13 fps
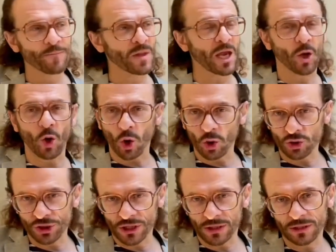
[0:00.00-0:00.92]

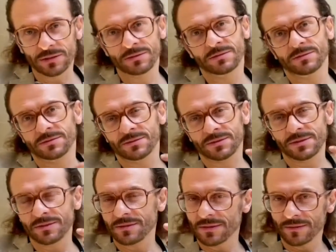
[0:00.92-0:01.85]
ecological,
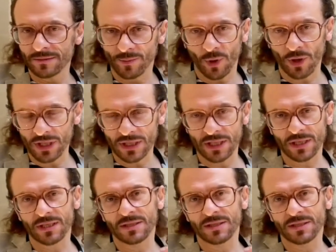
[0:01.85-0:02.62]
politic,